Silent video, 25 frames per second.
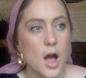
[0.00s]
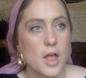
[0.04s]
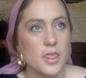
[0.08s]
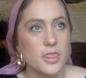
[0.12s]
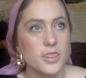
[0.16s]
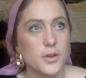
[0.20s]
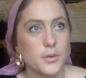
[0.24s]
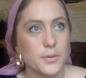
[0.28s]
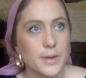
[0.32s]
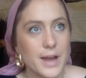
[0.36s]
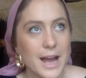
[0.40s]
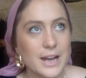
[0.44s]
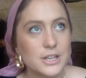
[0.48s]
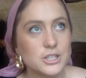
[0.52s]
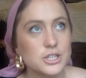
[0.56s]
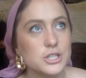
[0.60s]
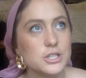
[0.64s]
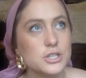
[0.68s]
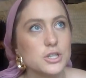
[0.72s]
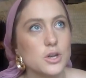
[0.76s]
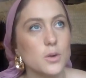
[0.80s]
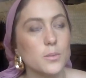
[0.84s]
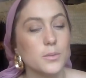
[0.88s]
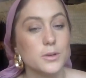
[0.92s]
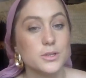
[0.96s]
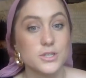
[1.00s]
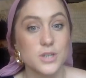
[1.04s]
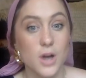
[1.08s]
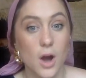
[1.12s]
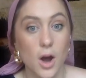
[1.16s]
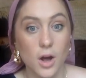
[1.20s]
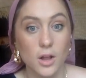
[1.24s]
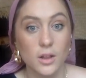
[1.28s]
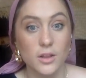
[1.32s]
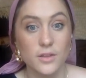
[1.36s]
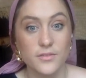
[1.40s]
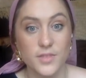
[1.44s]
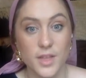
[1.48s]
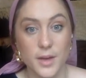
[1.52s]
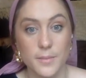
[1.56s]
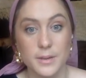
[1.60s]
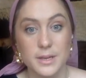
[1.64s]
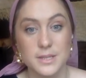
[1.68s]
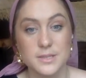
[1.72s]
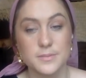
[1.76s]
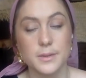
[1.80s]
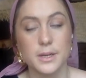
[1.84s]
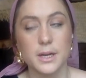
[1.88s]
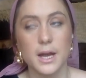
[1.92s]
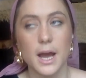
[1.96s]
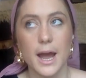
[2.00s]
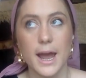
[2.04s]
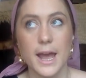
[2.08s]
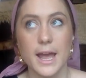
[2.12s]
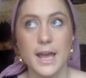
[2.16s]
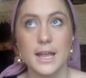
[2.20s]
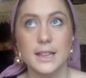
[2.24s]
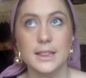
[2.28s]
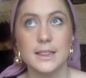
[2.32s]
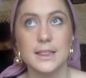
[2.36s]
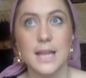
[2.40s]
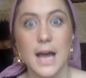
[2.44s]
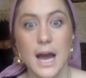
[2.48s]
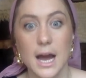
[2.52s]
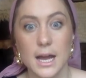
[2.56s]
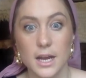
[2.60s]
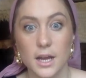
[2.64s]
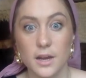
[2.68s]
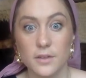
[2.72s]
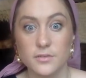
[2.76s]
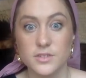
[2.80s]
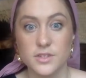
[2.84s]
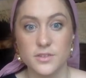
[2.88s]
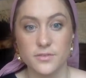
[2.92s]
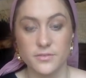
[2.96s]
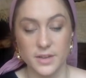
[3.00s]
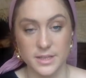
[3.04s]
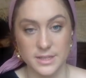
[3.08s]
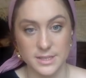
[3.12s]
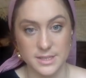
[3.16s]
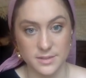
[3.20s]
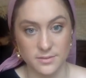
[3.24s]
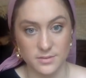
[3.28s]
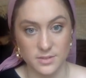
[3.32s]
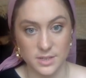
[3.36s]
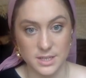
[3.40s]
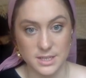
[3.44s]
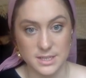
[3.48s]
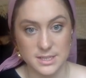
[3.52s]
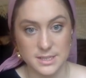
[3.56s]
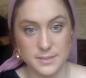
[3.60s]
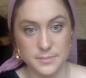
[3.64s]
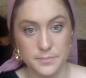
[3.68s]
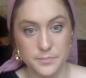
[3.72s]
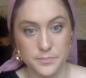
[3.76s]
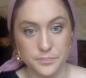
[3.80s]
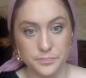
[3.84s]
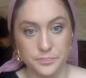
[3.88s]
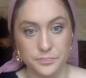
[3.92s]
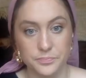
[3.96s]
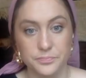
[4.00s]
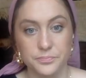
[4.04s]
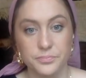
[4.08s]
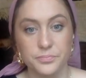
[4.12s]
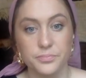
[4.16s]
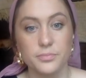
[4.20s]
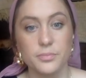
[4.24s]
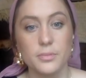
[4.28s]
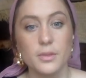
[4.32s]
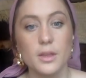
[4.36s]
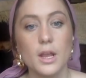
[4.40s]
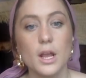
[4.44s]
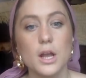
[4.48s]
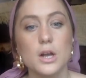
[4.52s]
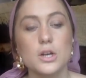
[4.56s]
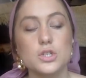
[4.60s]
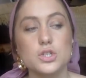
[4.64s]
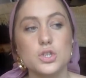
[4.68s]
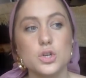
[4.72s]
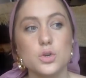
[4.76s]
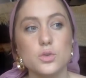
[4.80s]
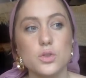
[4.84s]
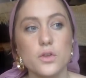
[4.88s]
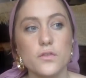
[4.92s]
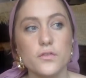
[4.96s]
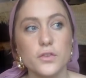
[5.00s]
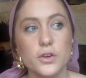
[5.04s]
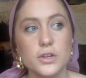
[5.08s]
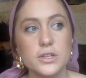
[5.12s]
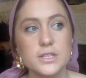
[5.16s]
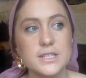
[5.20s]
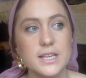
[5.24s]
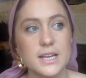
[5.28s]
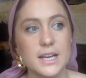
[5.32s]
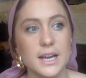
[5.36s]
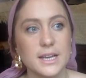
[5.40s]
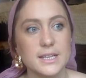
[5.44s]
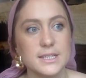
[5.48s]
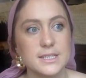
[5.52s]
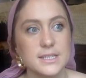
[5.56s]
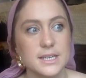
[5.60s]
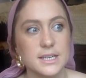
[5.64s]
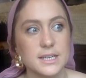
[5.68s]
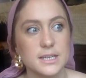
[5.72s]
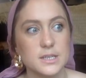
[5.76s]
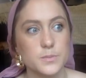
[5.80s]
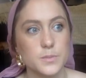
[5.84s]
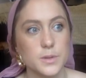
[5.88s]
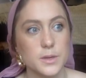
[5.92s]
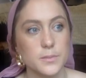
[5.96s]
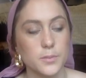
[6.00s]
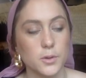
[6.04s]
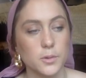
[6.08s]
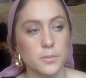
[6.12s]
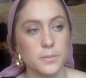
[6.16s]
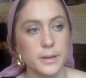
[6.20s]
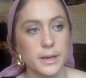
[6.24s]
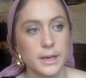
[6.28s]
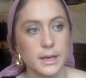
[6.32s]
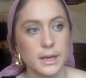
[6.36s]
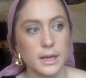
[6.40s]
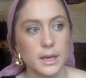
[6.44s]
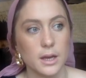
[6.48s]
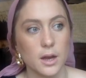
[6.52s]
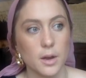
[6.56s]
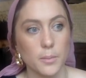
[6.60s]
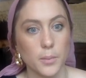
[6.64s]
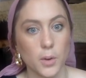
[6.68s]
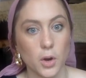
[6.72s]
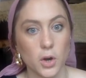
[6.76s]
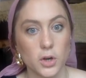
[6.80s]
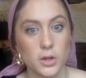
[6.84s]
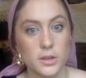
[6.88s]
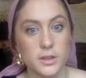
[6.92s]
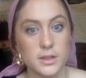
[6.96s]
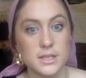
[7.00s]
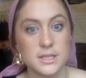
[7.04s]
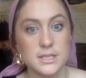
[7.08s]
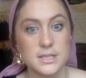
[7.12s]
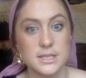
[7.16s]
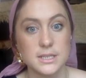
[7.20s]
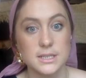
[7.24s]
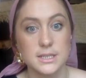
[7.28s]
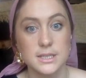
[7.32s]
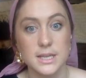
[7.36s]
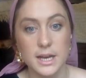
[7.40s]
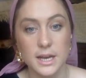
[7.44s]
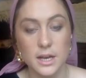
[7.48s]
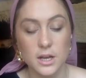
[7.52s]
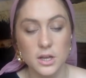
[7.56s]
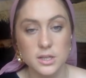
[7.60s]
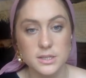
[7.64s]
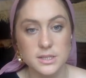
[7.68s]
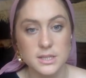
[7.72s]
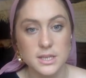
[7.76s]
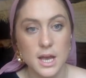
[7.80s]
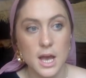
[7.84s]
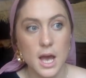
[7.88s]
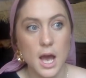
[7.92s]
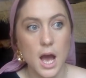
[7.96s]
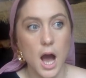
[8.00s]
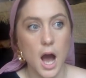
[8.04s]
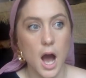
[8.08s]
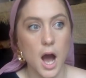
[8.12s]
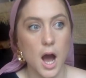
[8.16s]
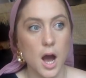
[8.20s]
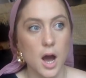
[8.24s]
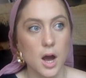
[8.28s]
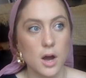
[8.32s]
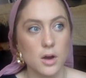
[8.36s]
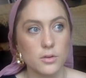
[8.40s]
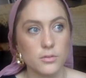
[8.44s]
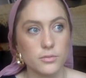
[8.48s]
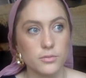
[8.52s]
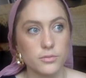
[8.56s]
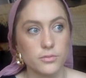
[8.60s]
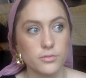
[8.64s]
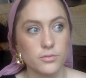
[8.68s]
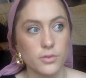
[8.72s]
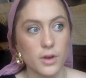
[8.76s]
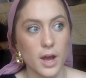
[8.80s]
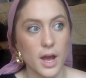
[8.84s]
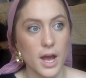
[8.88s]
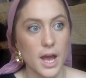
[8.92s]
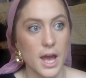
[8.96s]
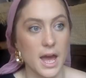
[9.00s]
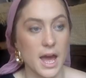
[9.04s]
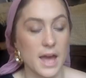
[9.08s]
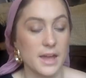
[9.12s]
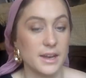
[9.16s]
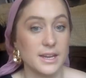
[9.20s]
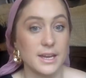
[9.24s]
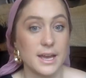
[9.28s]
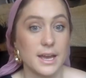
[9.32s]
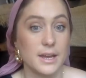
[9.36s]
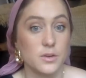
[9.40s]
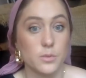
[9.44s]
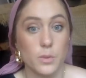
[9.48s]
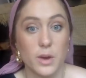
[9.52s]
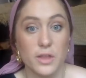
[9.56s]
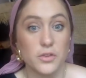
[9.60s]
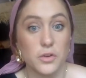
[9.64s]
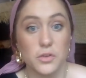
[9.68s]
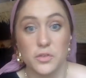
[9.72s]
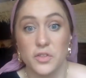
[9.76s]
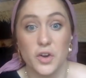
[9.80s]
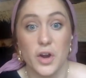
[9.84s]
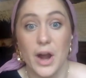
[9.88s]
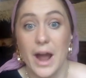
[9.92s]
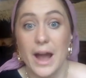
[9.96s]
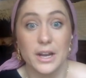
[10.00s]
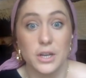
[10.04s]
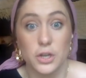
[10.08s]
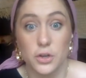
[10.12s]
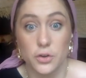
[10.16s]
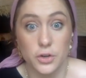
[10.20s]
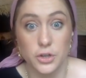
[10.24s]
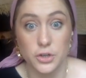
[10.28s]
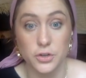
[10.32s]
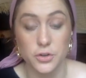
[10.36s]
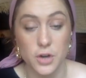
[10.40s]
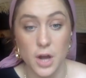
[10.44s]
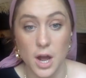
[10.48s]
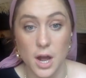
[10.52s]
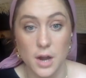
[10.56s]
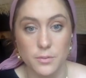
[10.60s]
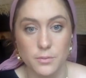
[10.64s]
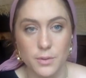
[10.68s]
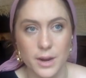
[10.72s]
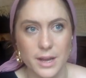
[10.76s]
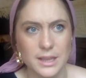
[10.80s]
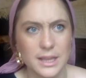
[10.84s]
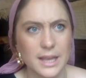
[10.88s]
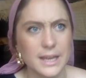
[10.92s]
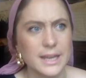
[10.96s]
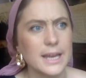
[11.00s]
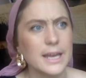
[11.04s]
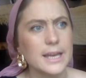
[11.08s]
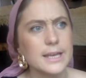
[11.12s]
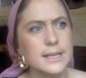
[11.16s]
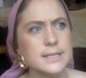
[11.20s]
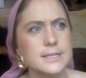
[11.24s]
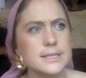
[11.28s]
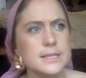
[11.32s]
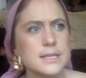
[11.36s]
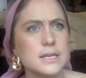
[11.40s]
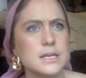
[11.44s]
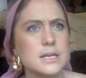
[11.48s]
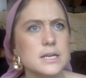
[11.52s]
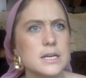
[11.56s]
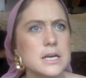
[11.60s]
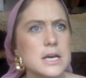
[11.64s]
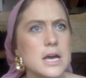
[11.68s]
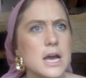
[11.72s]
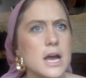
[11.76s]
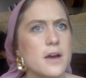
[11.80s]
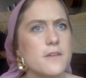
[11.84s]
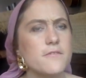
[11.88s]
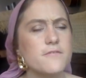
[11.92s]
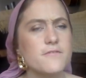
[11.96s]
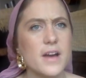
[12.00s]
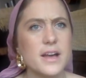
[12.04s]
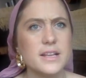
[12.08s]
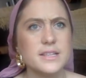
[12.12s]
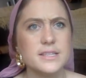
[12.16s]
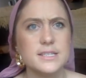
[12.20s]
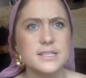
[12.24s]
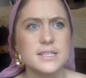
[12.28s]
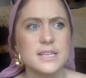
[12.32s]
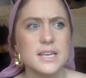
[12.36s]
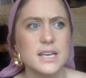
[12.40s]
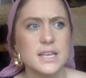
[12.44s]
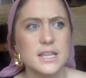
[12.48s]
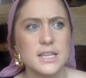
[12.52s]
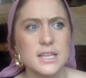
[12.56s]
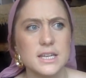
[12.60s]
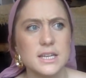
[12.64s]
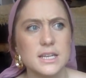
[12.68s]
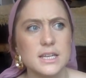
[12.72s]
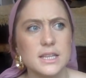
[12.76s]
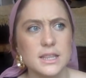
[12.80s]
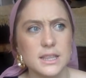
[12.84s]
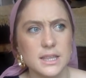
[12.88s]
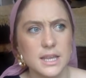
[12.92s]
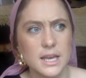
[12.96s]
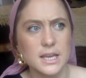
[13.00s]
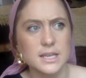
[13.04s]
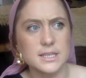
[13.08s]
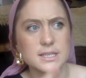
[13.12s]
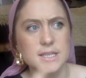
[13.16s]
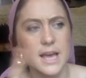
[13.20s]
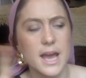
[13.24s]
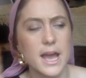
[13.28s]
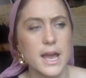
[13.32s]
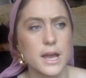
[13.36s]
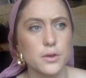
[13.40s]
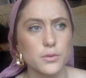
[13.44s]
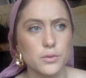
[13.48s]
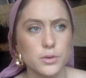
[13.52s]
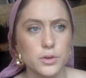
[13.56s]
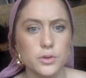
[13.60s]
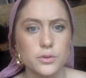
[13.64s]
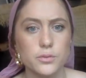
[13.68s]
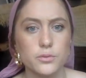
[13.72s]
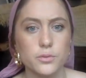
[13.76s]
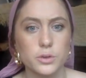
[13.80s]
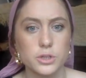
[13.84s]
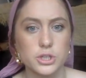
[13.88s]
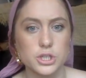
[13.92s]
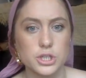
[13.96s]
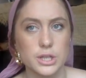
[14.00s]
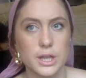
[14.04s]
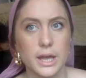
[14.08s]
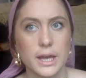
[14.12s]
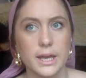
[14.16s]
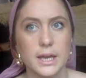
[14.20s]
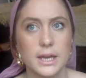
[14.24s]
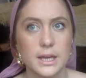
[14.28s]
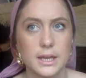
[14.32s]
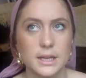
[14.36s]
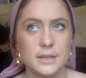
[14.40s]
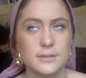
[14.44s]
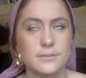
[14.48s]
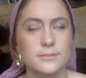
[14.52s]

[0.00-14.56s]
the reaction to almost all of them has been a lot of defensiveness. So the first thing I see is people picking apart the details of and whether they're accurate or not, right? Like, is the Eruv, which like